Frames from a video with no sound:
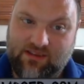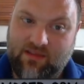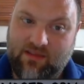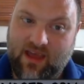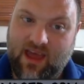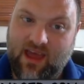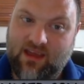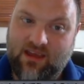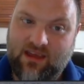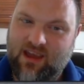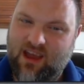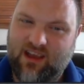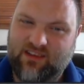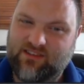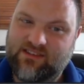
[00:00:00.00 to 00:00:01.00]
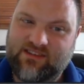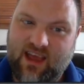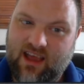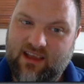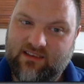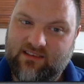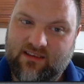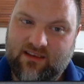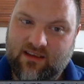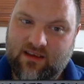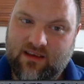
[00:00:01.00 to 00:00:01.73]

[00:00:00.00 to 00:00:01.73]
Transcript: there as a test.